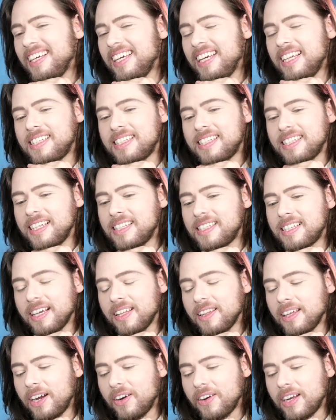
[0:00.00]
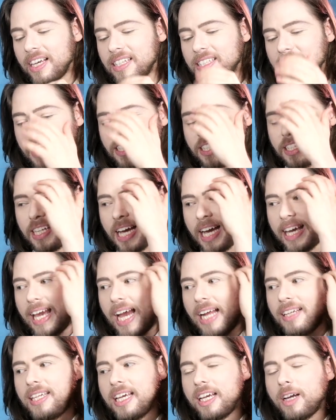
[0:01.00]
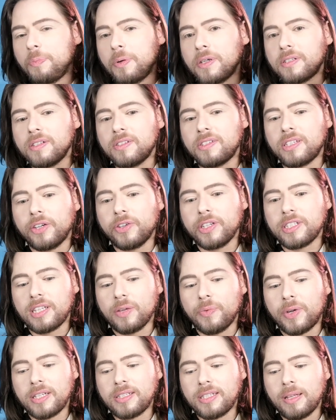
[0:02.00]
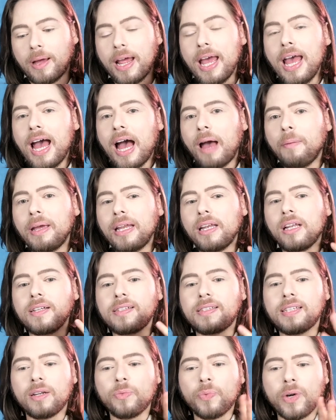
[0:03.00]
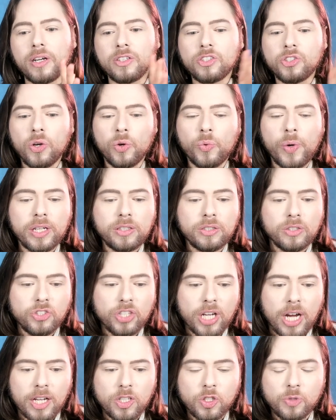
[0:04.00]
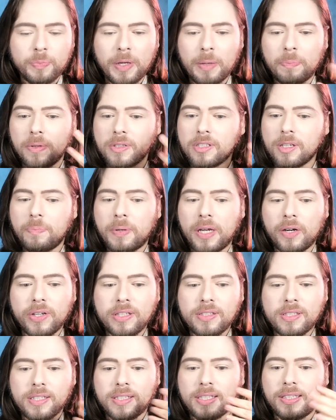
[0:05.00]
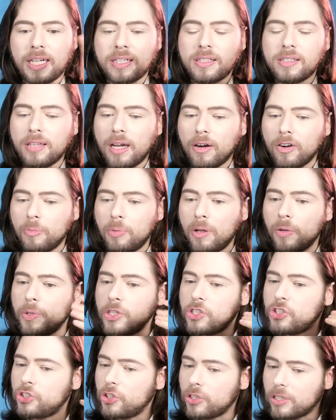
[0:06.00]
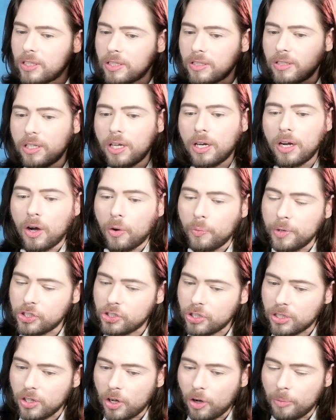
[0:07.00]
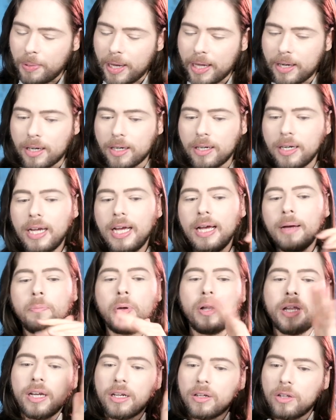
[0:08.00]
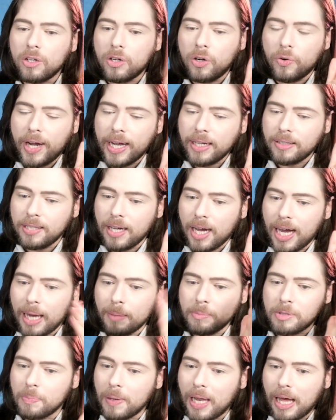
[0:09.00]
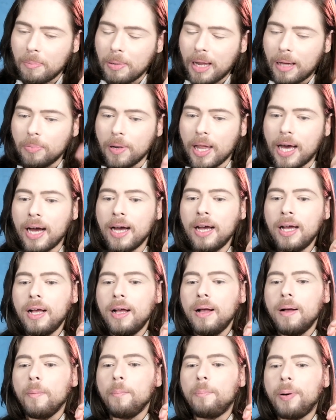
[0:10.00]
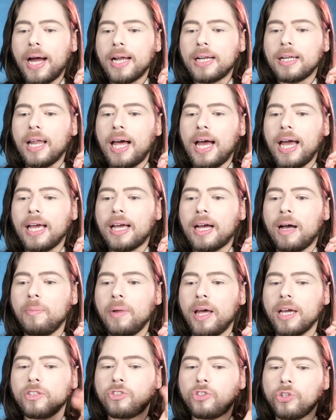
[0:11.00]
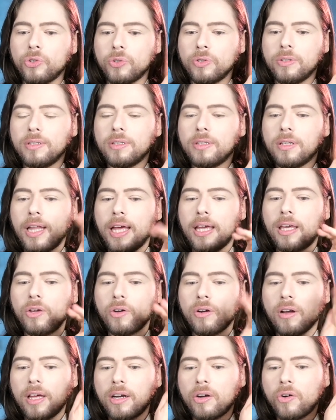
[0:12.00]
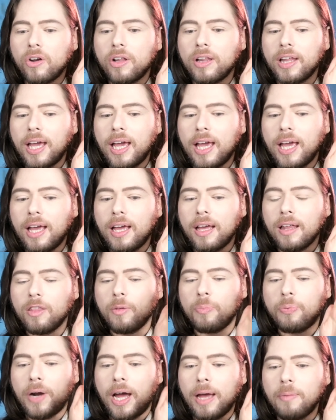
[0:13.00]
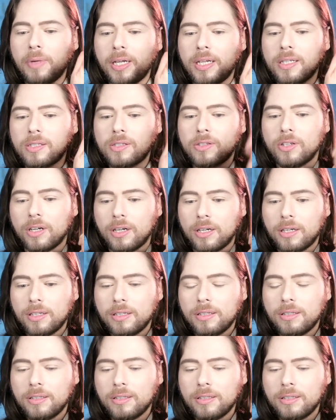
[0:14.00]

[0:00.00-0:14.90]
It's hilarious. I can't take a person seriously when I see that. I mean, listen, we're so quick to judge people's appearances and that's terrible. We shouldn't, you know, we should know better. Political correct times, blah, blah, blah. But like, I'm like, dude, like you're literally the prime minister.